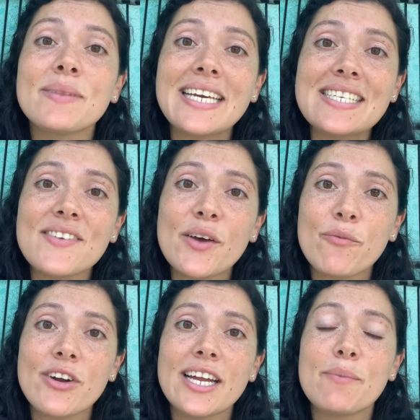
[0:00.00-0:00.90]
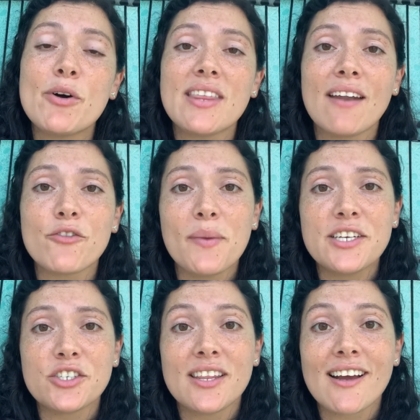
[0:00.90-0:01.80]
please feel free to put the
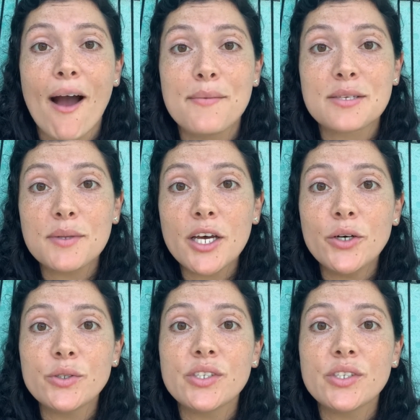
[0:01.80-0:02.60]
information in the comments below